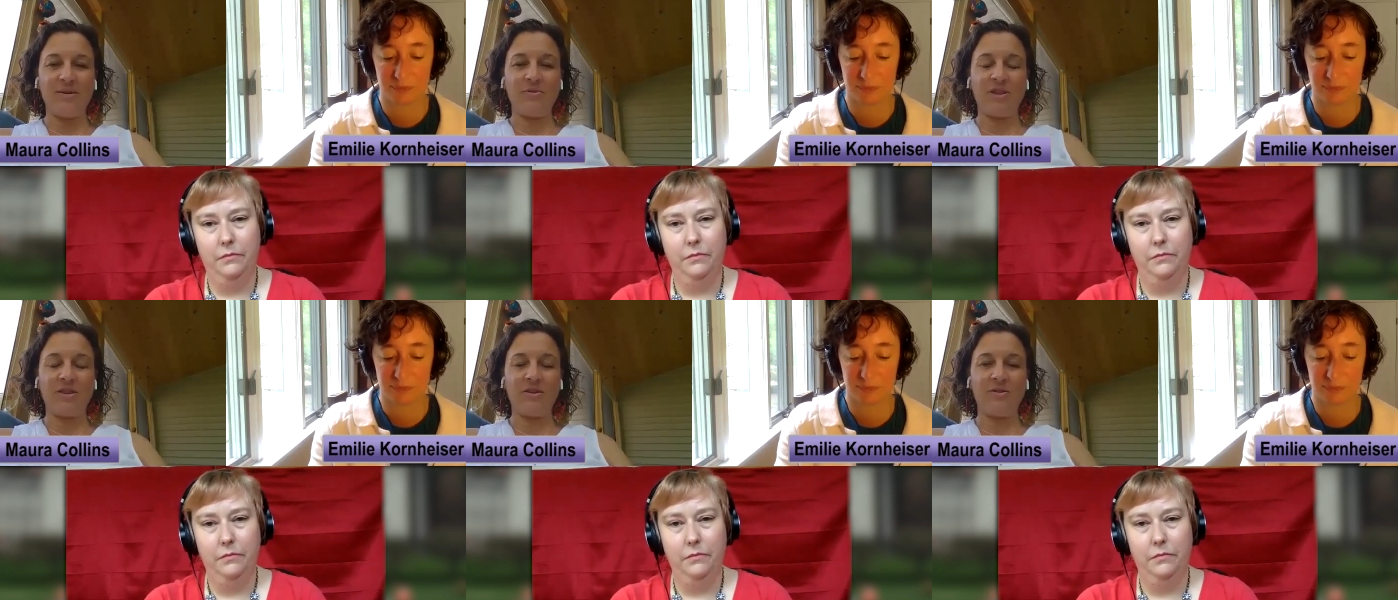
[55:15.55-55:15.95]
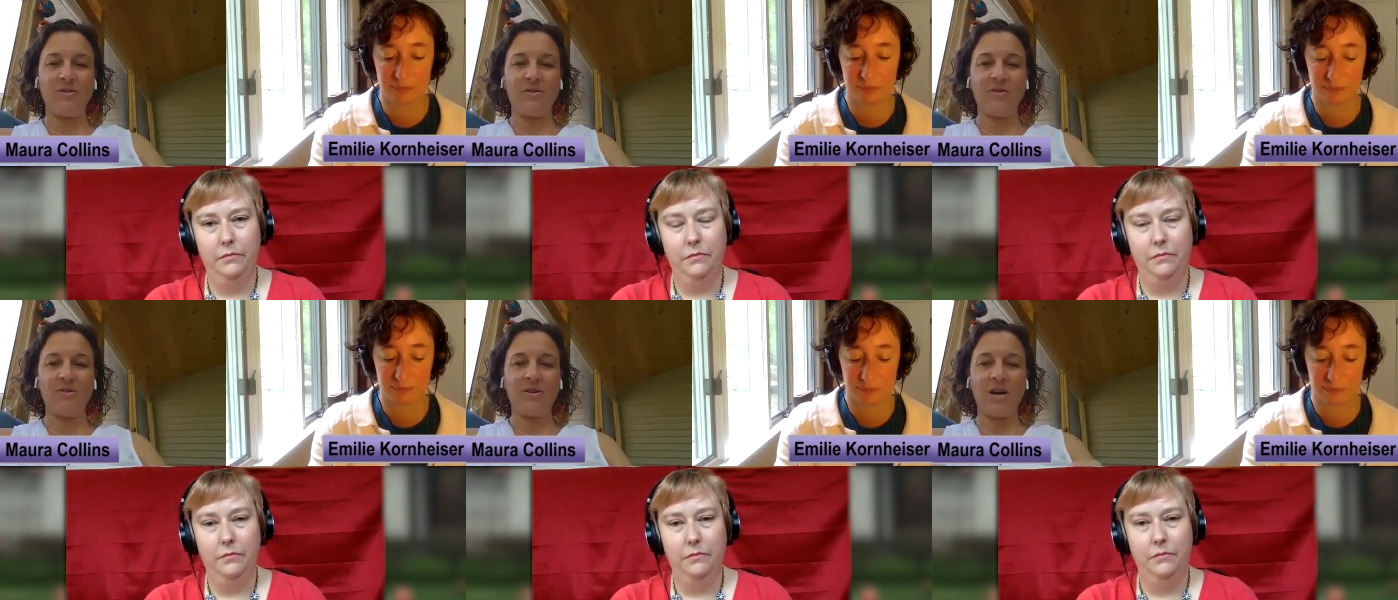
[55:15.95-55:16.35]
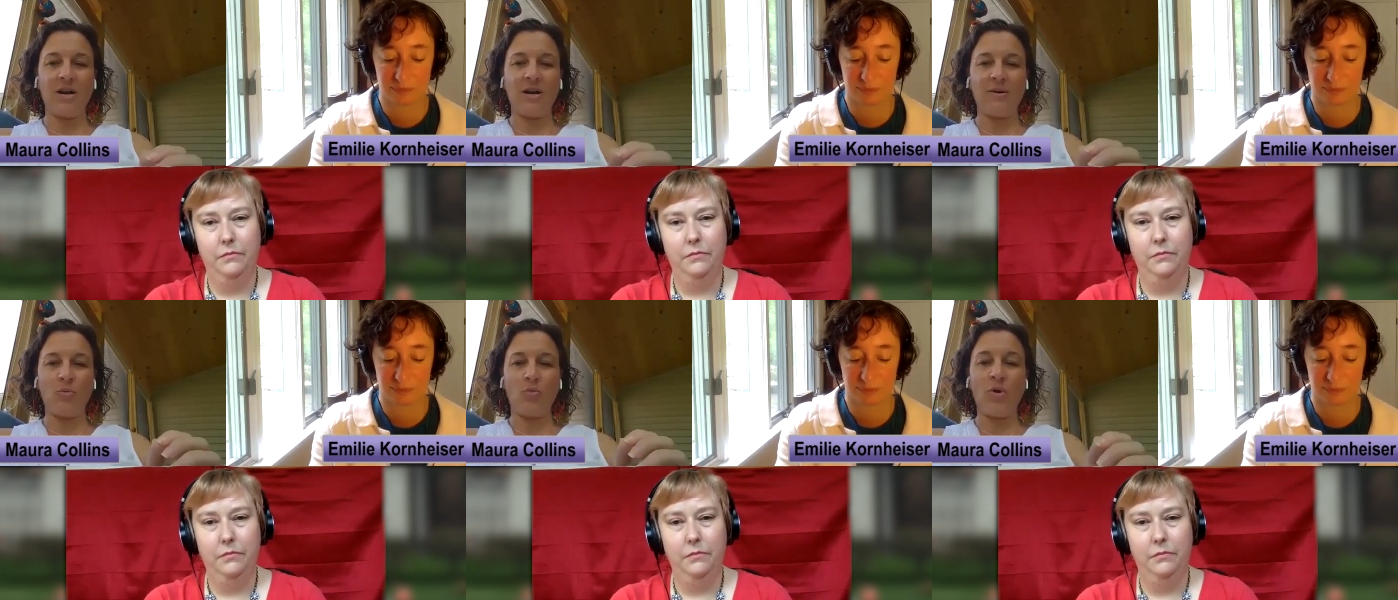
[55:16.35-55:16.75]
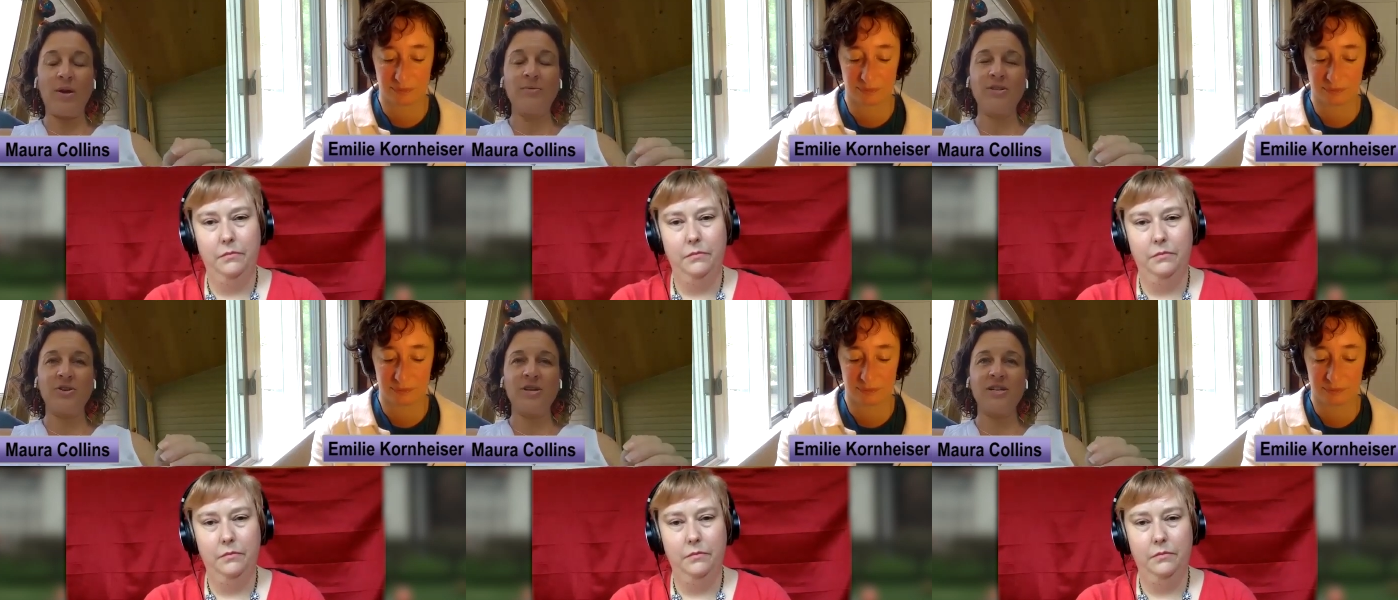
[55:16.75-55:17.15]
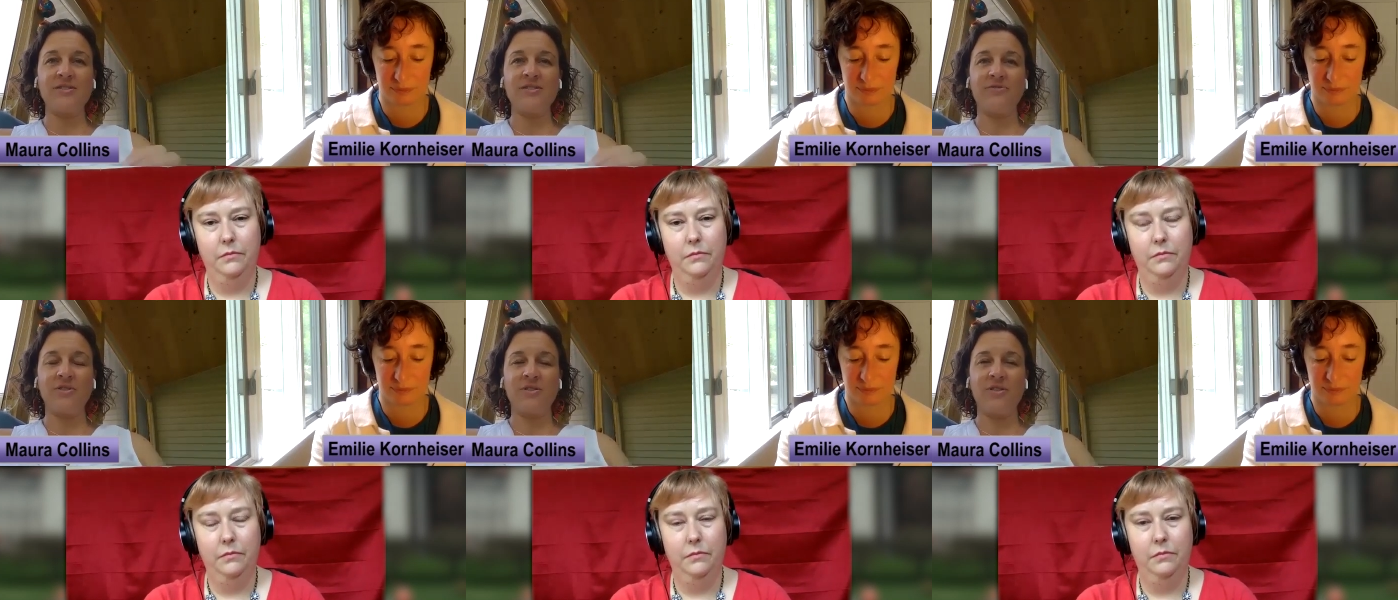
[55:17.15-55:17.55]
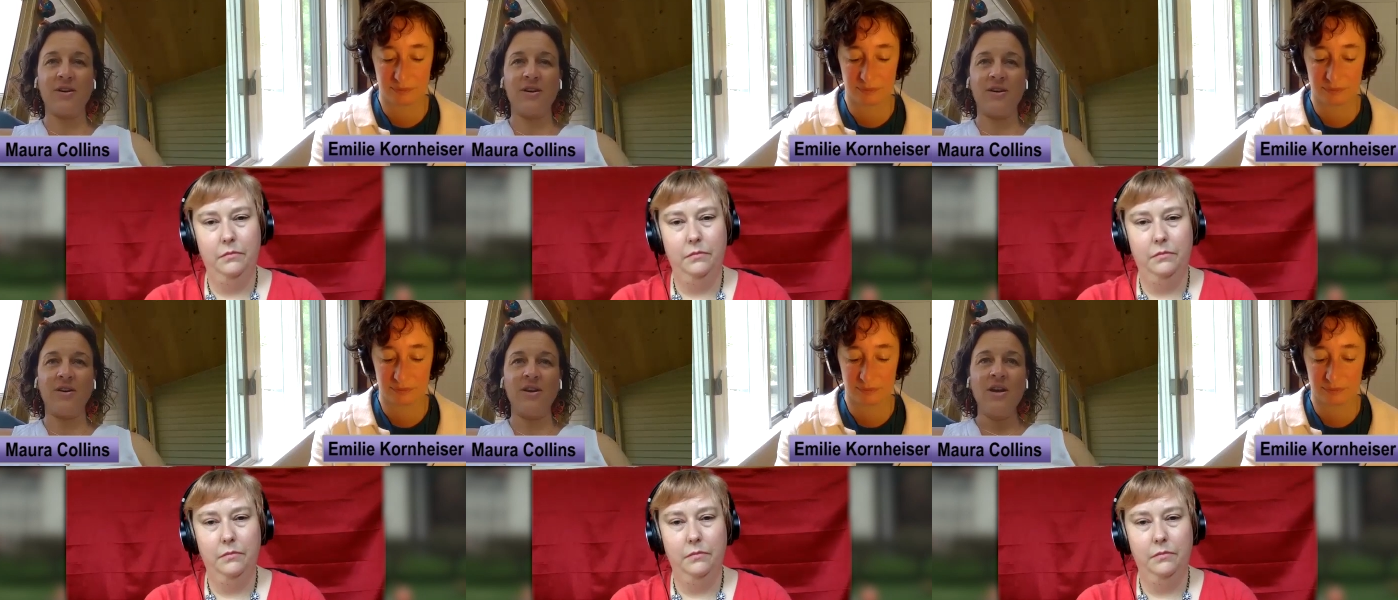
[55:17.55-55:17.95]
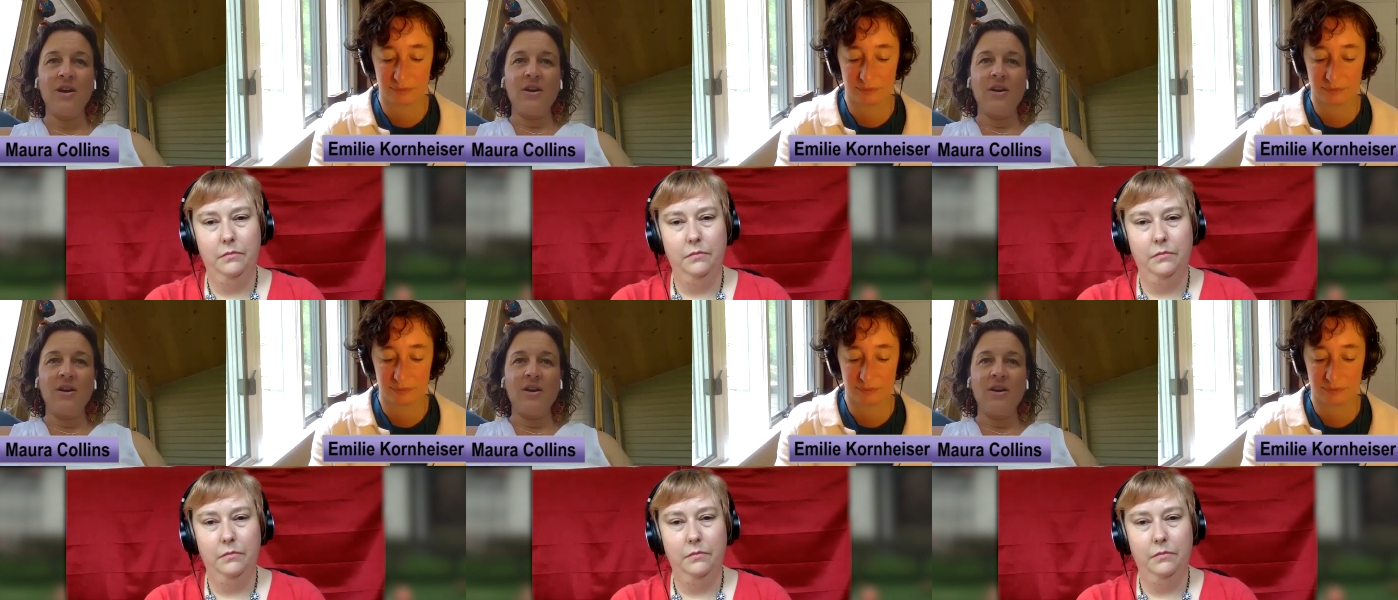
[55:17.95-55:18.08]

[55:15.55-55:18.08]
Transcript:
Speaker 1: but the um, web address for the